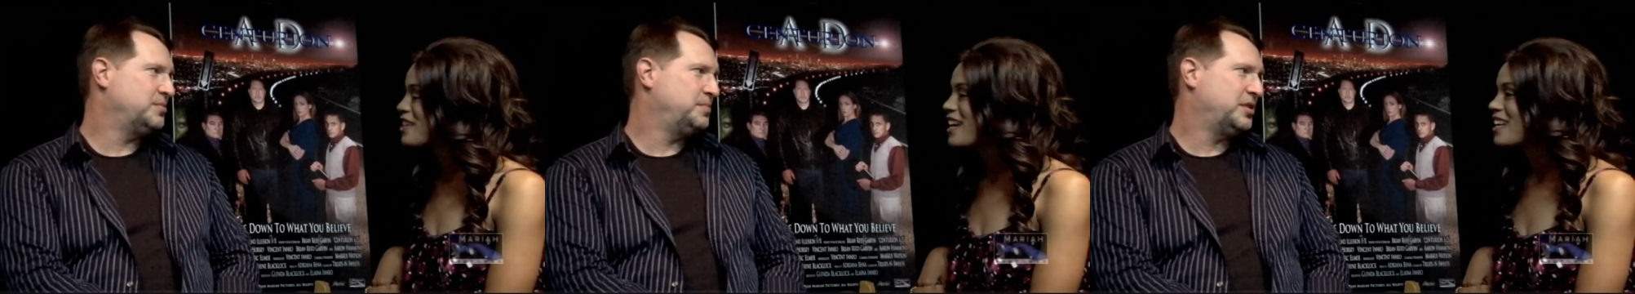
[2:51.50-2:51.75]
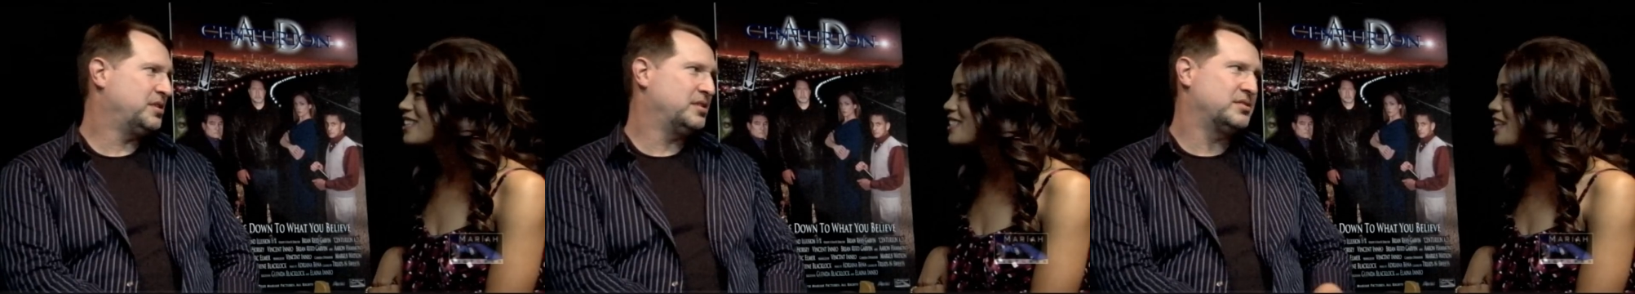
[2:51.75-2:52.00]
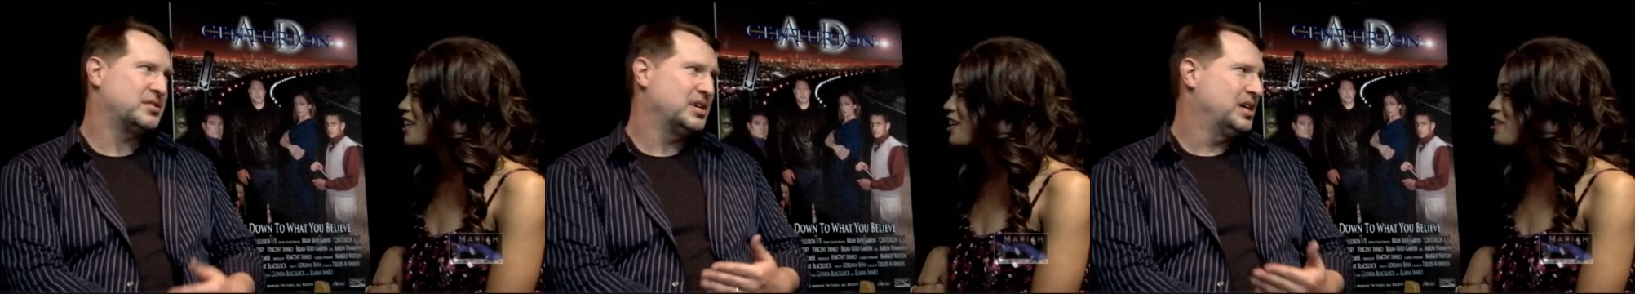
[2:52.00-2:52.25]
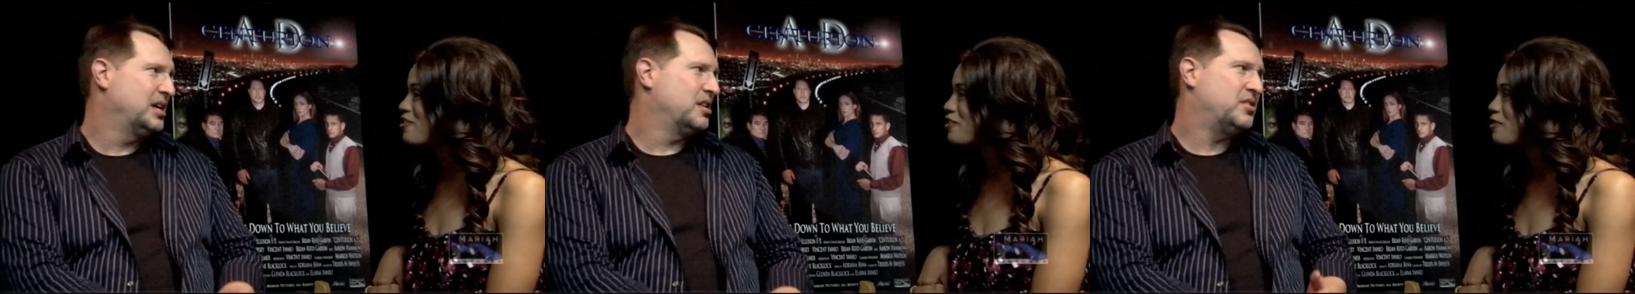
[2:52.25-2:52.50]
Speaker 1: this gotta because
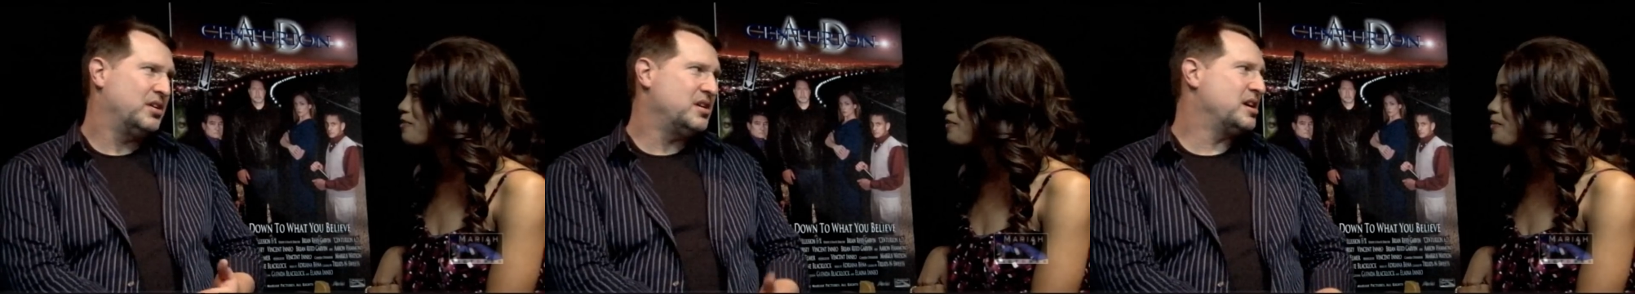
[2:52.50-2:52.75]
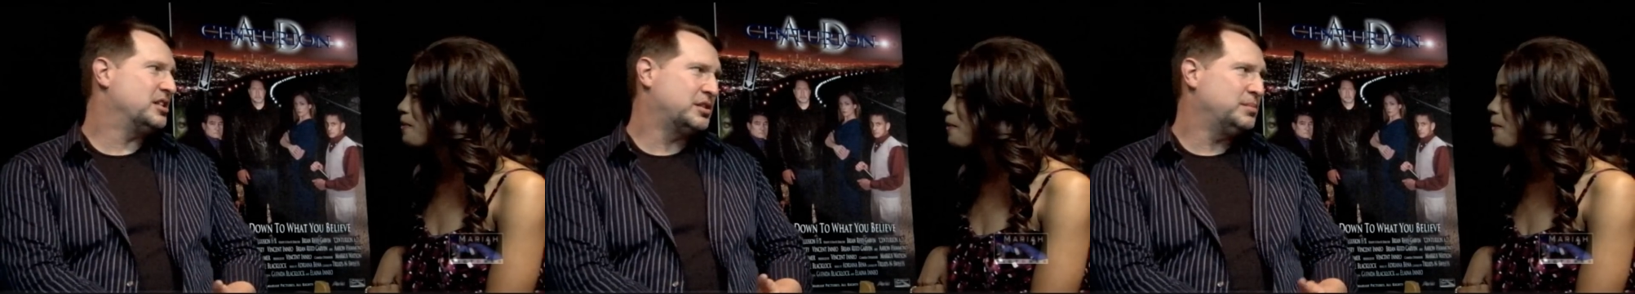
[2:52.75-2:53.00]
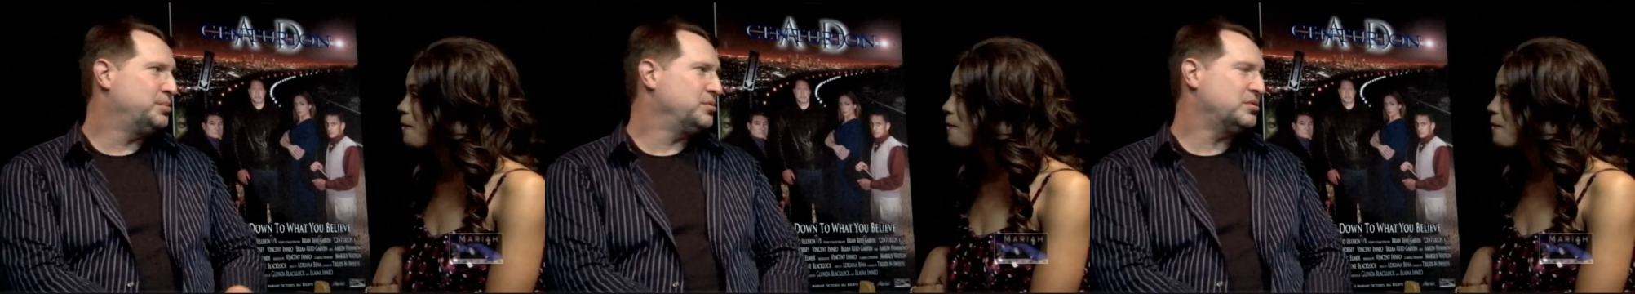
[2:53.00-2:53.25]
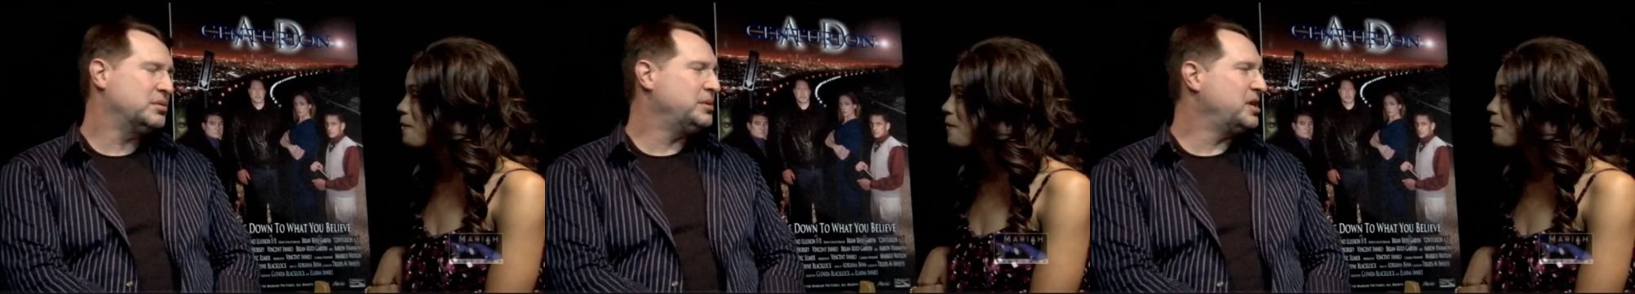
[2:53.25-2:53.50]
of they're not
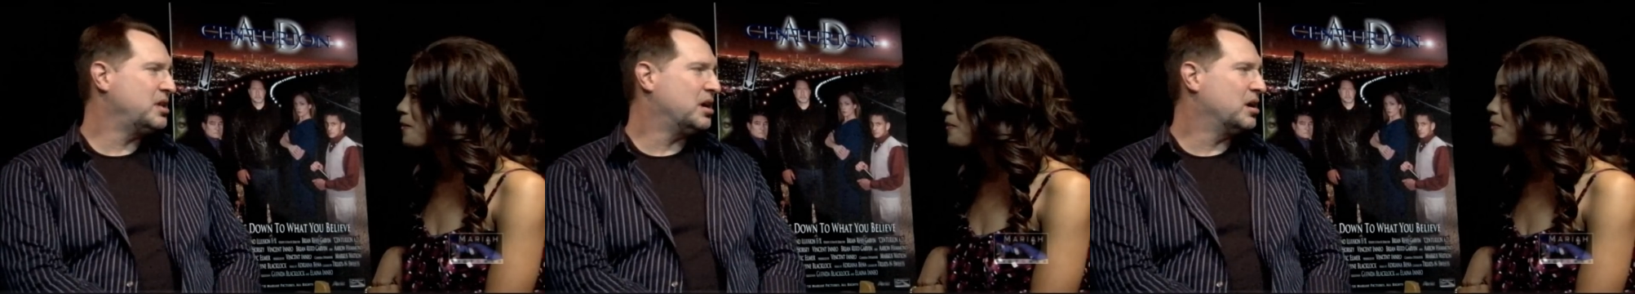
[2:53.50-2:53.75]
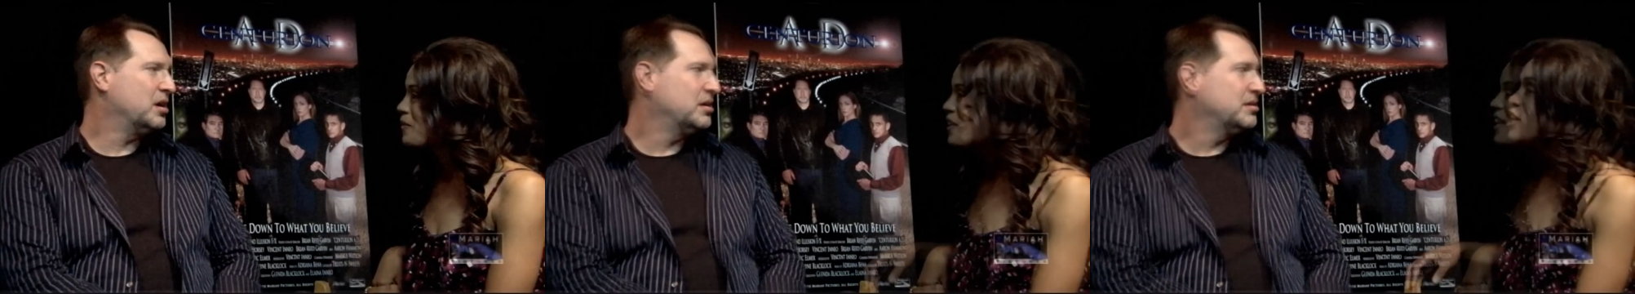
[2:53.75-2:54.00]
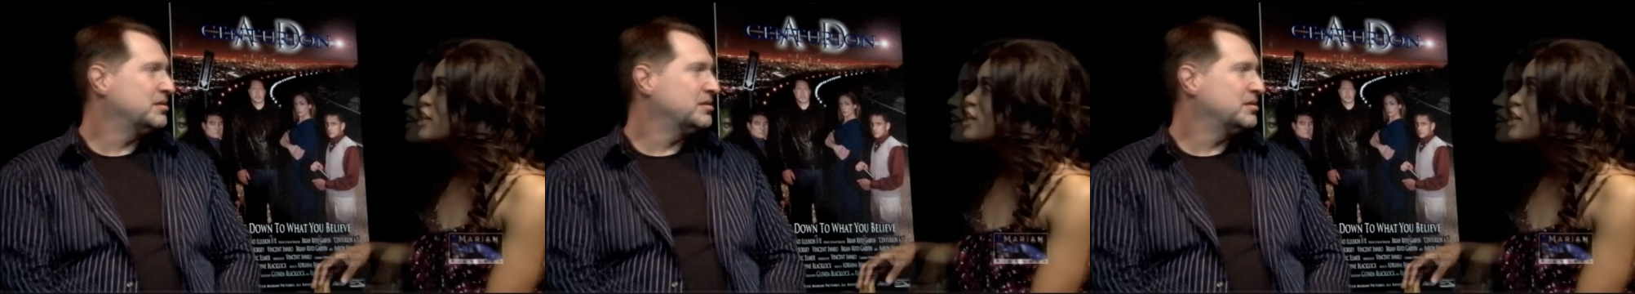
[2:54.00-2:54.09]
supposed to be there.